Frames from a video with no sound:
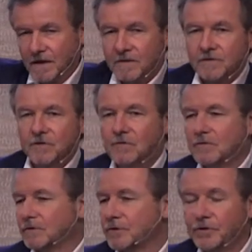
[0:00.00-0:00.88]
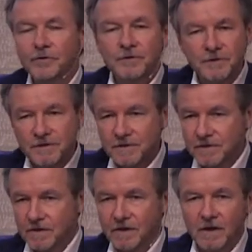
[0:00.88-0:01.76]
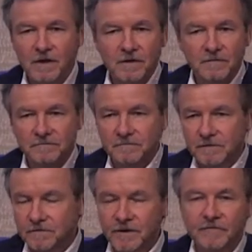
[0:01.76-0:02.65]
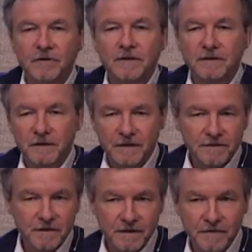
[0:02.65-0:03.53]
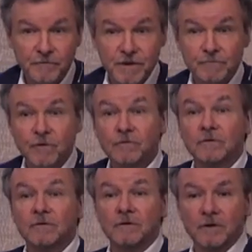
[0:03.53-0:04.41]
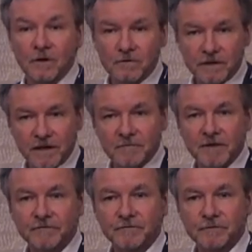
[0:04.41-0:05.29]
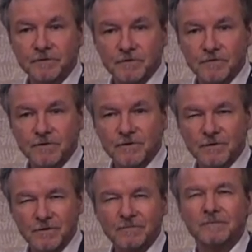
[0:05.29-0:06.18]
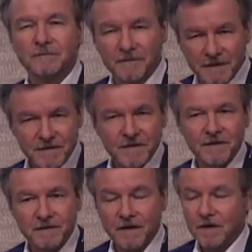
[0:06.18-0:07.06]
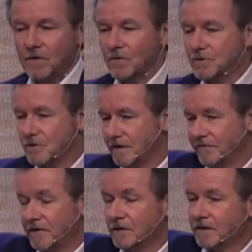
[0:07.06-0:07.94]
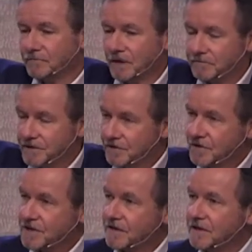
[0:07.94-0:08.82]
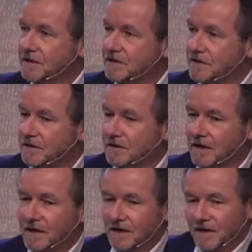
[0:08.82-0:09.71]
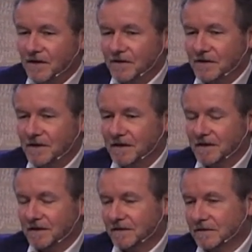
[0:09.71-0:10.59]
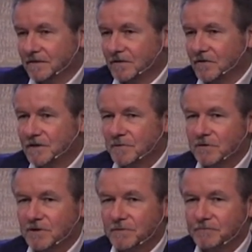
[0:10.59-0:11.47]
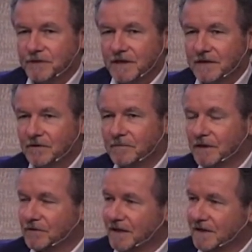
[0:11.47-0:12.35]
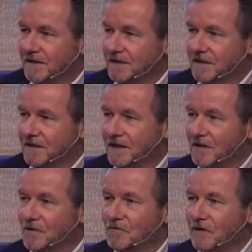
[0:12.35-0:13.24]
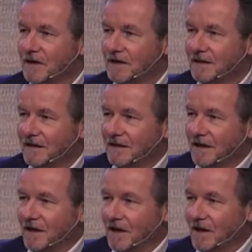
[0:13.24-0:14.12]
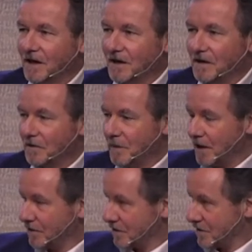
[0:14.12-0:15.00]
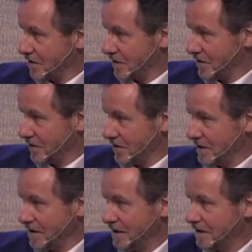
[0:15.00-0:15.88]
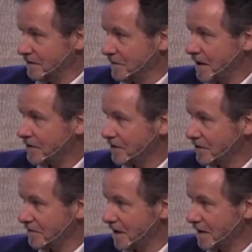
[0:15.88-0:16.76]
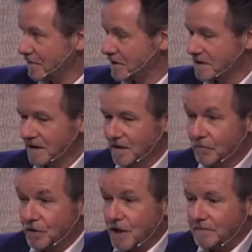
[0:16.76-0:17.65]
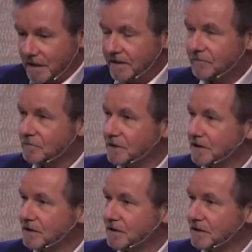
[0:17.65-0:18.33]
so Goethe's uh, travel in Italy, which he wrote long time afterwards, also these things. Also, I found out while researching this that the uh, correspondence between Quatremère de Quincy and Canova uh, about the, the, the, Parthenon marbles, which I believe to be